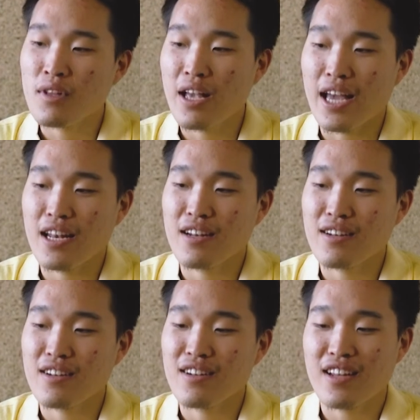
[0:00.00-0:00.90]

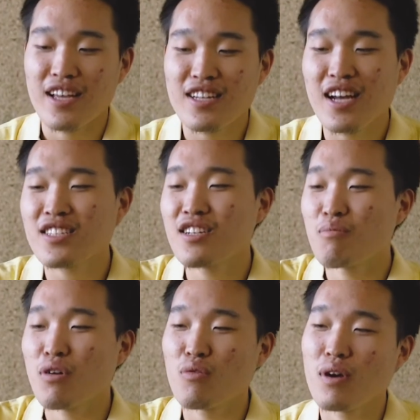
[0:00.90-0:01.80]
and it got to the
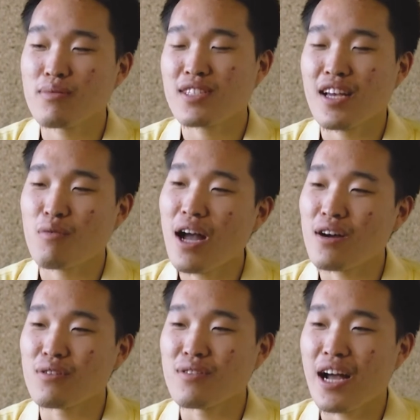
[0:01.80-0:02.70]
point where I'm just like,
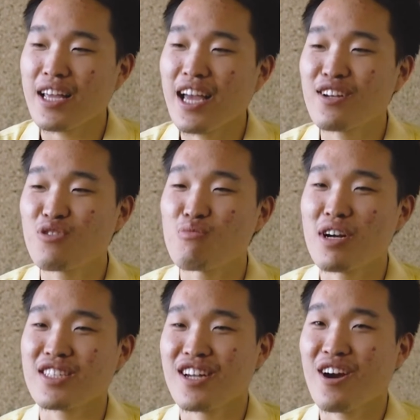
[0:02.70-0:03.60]
wow, I can't do
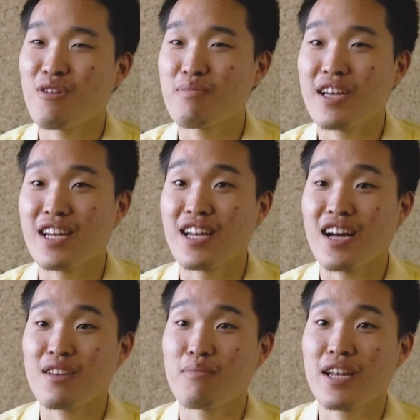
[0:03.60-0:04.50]
much at all being
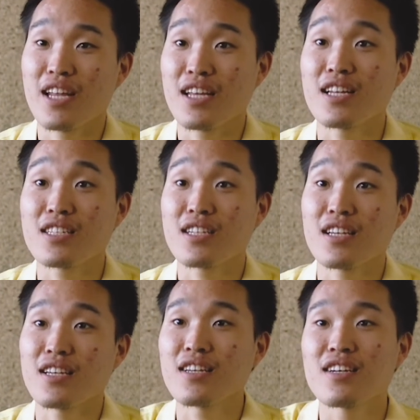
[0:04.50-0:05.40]
undocumented
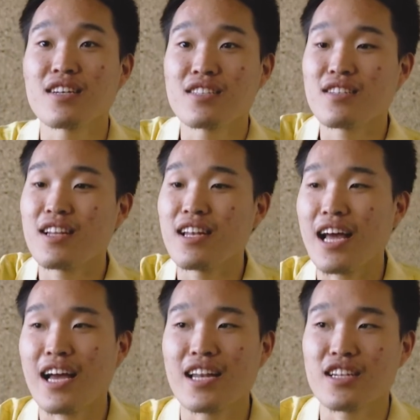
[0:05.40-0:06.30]
initially. So then that
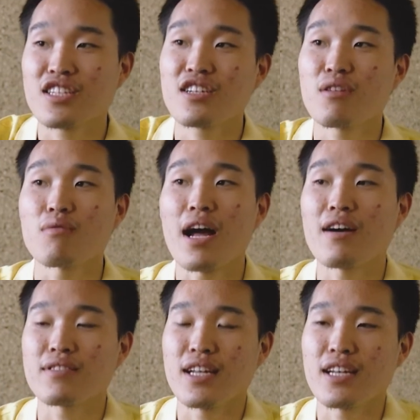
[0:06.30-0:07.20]
kind of turned
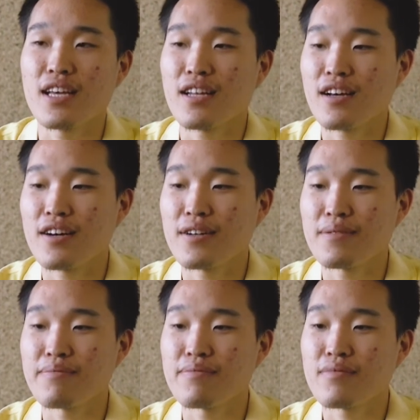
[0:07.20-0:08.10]
around, and then
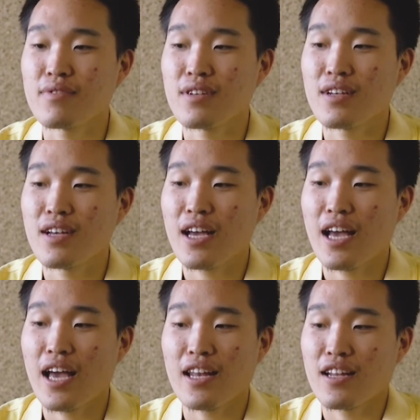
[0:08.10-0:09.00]

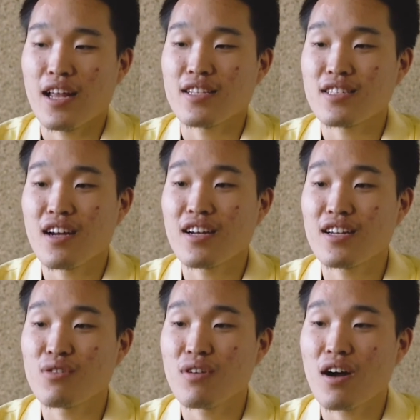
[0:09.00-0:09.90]
I just started
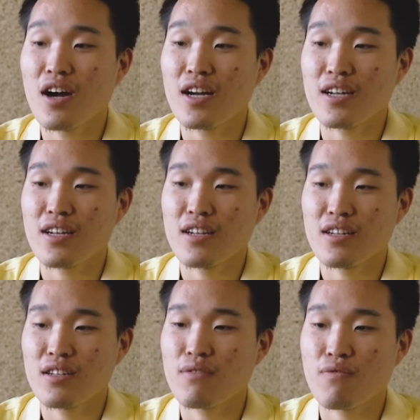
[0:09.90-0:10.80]
doing art
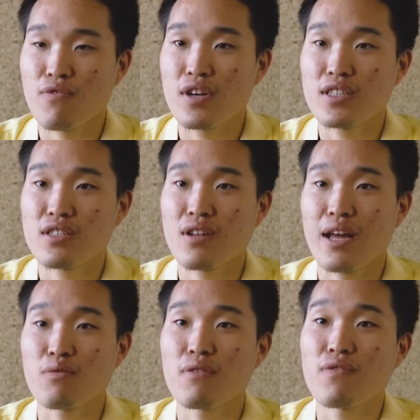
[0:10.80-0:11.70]
first to
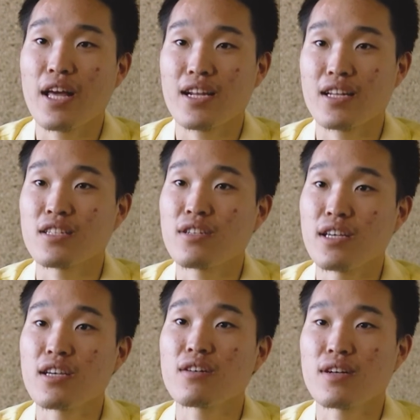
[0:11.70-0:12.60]
like reflect and to
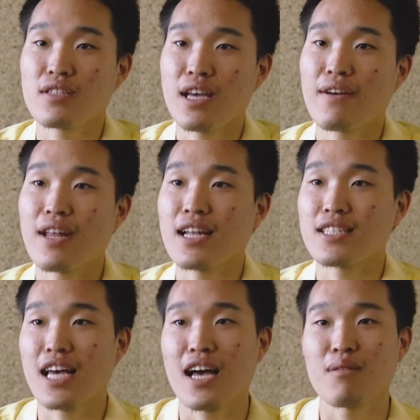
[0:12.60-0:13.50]
heal and to have that
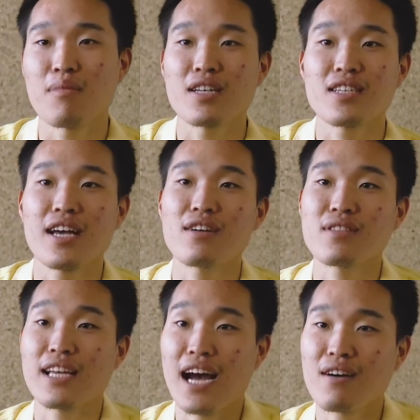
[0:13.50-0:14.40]
time as a
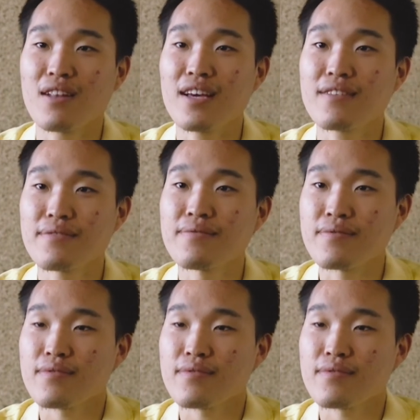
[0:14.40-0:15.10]
healthy outlet